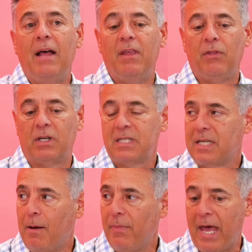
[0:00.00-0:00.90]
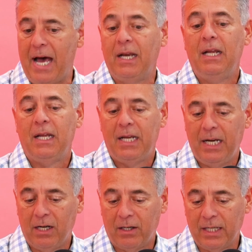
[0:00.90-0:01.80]
And then there's some that,
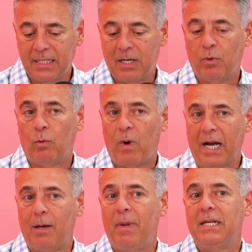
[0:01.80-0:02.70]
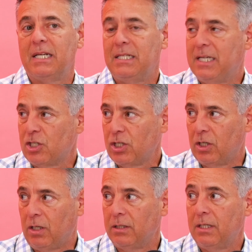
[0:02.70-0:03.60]
here it is, and we recommend
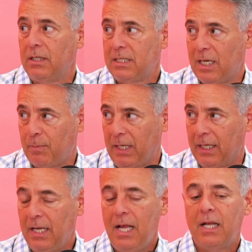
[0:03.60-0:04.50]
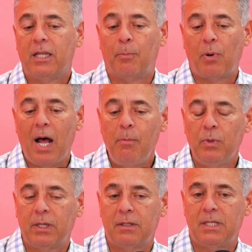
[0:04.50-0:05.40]
additional tipping. The
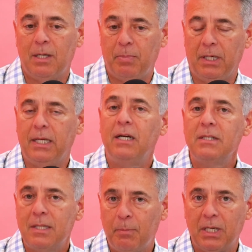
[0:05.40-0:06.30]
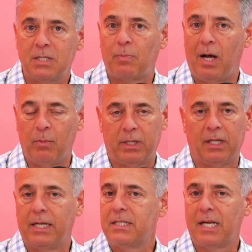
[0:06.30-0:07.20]
problem with tipping, here's the biggest problem with,
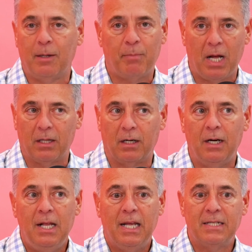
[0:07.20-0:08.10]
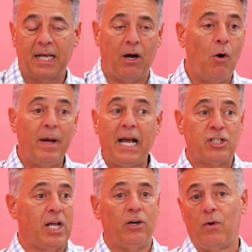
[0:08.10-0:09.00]
let's say, a butler, is that, oh my
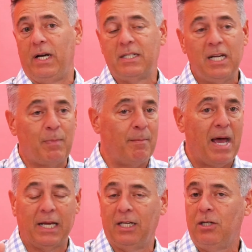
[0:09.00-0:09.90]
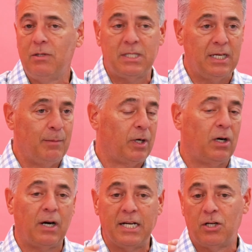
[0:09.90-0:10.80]
gosh, I don't know how to tip. I'm not going to use him
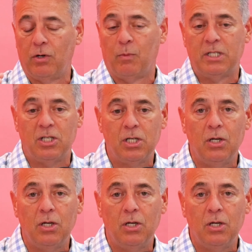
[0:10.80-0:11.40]
or her. I don't know what to